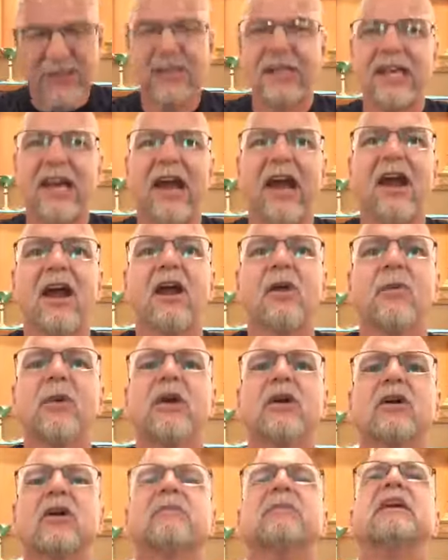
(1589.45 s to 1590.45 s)
in the air. We
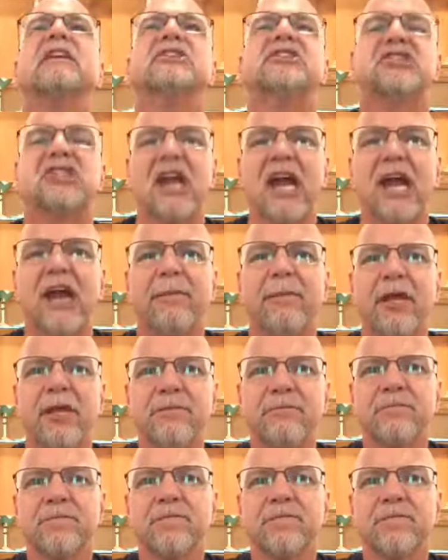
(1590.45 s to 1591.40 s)
are going to be jamming.